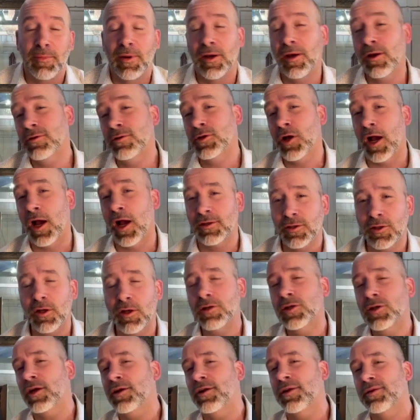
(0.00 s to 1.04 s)
but go talk to
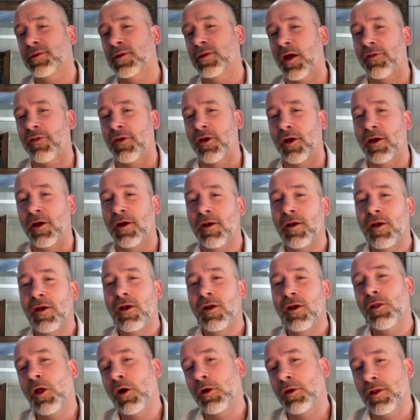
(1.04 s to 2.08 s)
this other
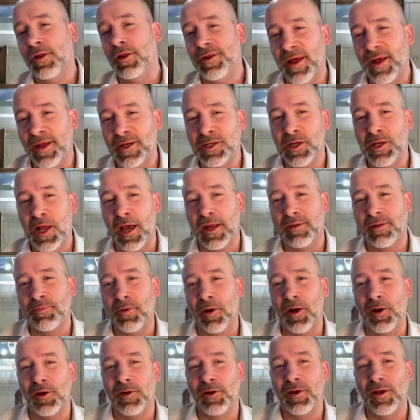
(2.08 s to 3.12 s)
localization
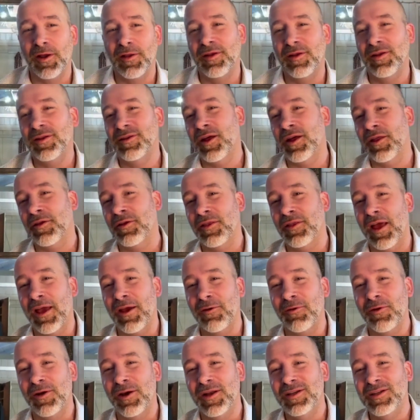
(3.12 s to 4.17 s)
expert in this other
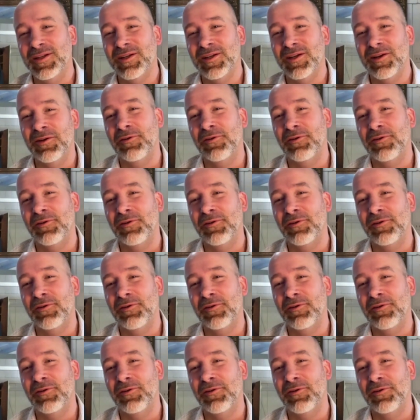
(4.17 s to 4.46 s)
language